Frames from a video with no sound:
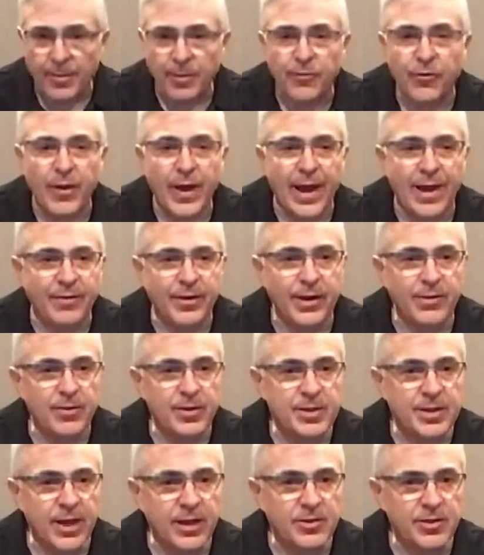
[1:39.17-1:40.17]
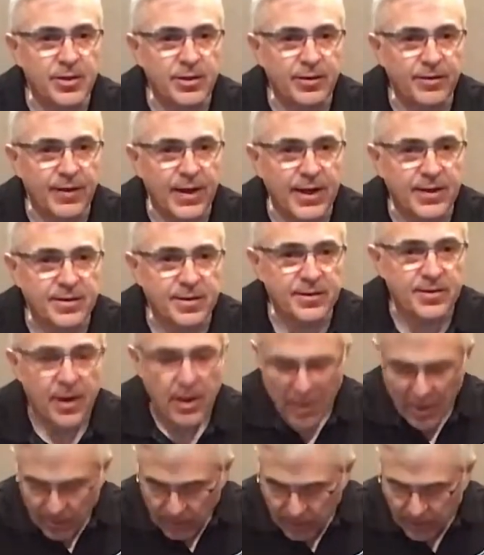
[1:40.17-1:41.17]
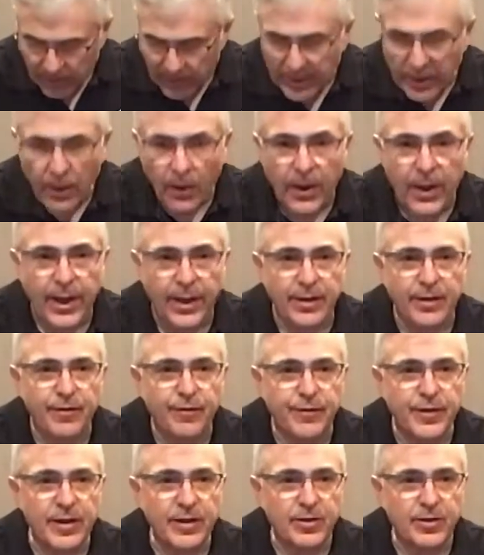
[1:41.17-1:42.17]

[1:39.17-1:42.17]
if we have any retention devices, we're going to go ahead and defeat